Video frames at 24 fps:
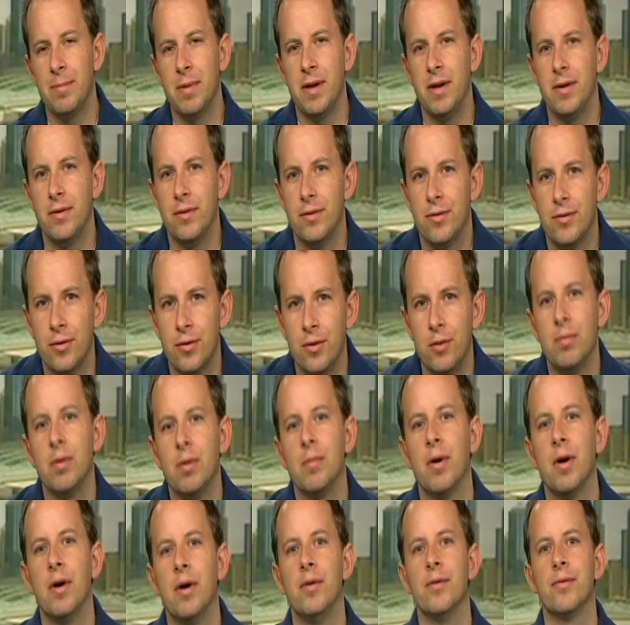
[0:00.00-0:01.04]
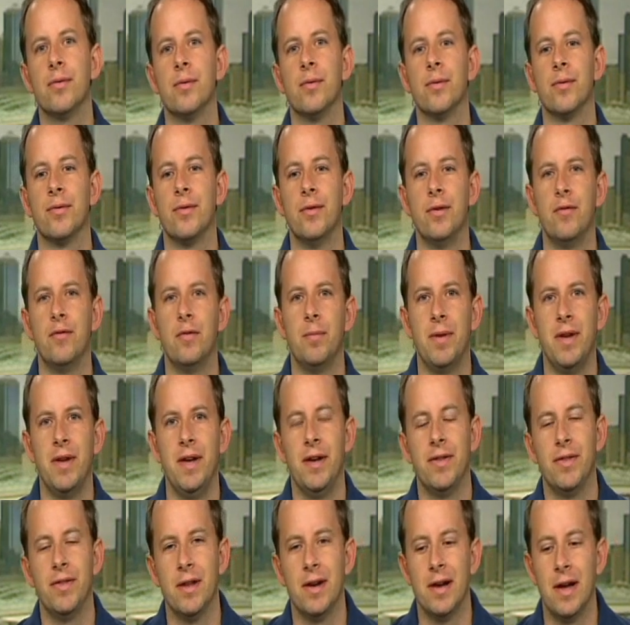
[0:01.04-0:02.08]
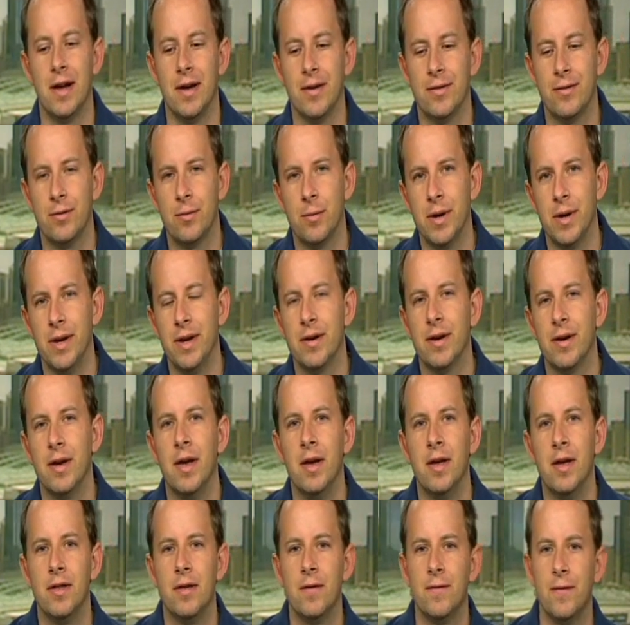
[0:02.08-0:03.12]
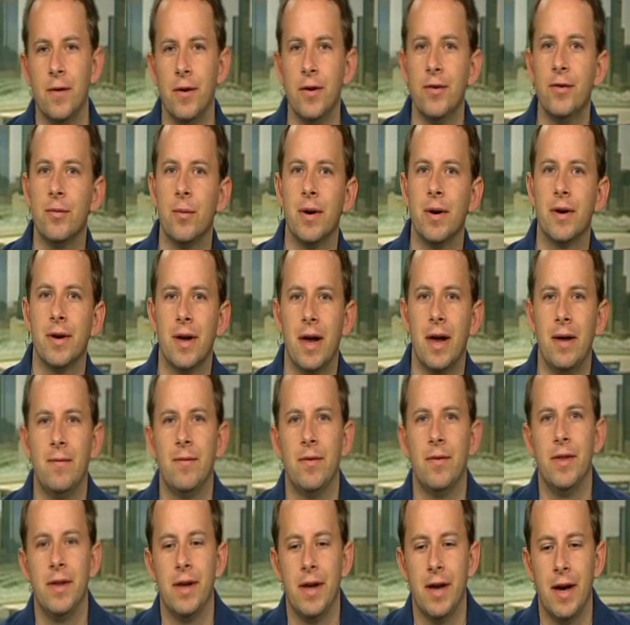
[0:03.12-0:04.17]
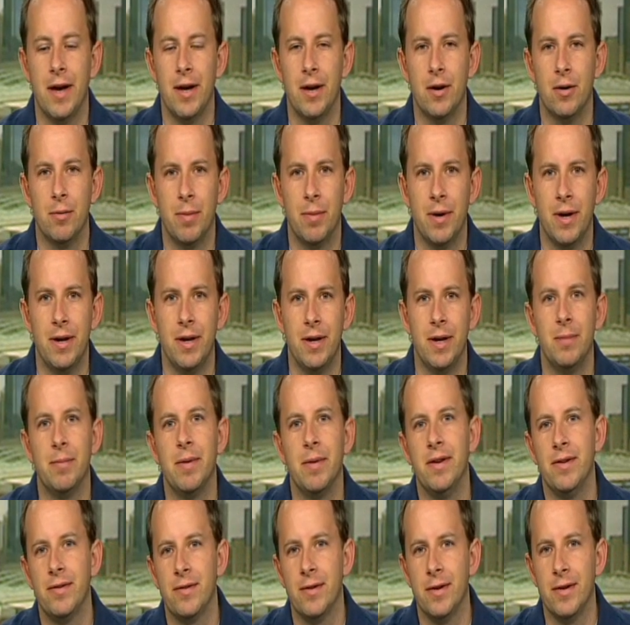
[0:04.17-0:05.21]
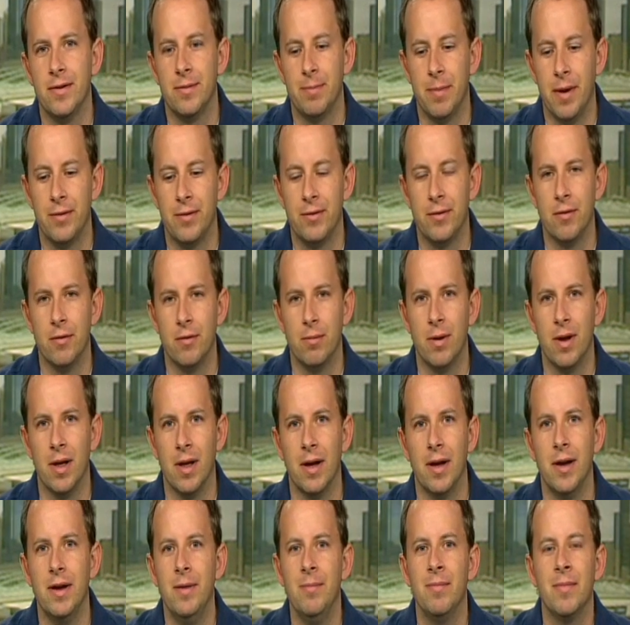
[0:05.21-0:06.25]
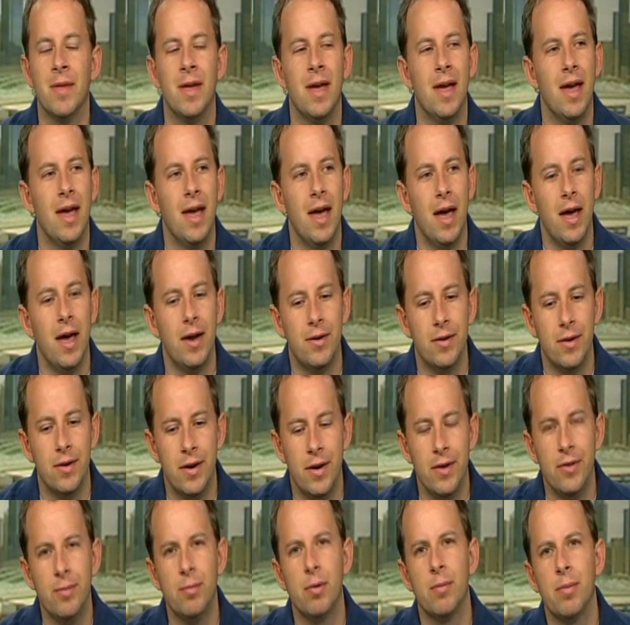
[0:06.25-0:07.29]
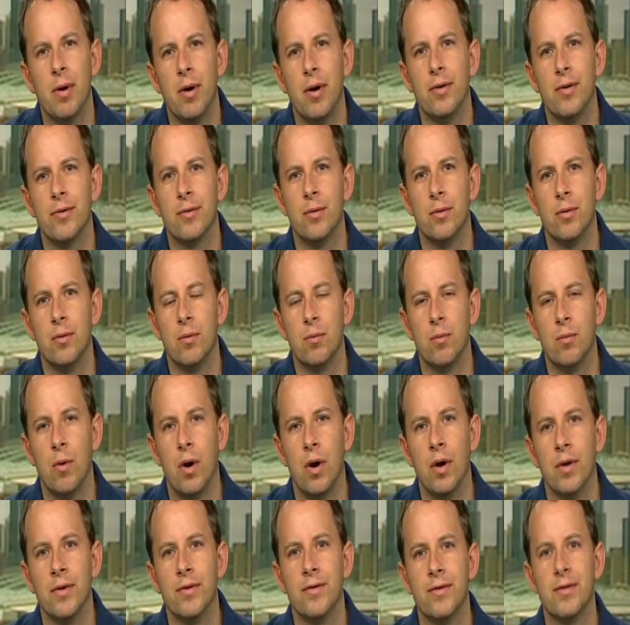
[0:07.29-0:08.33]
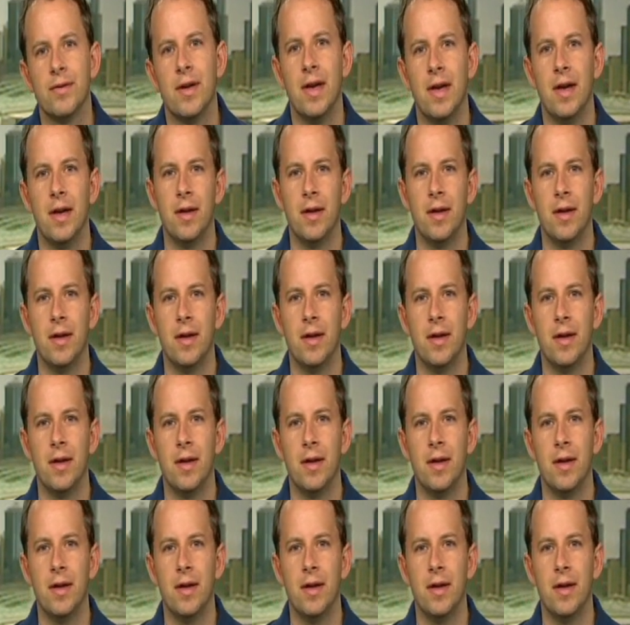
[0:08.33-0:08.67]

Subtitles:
been two proposals that have appeared in the last week. The first one came from the ALP in Beasley's budget reply, and his proposal was